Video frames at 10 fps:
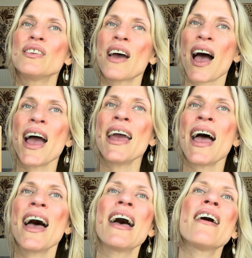I
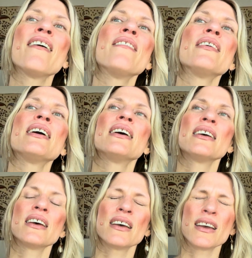have
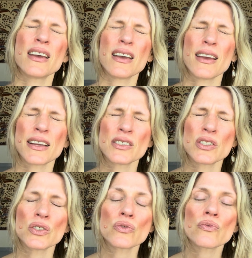
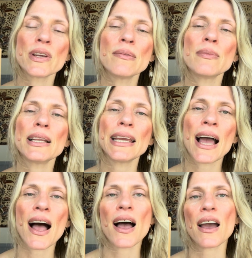extremely
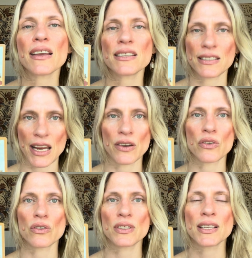high
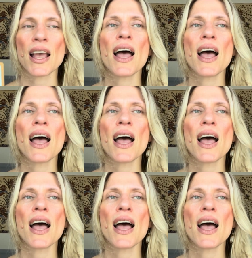standards.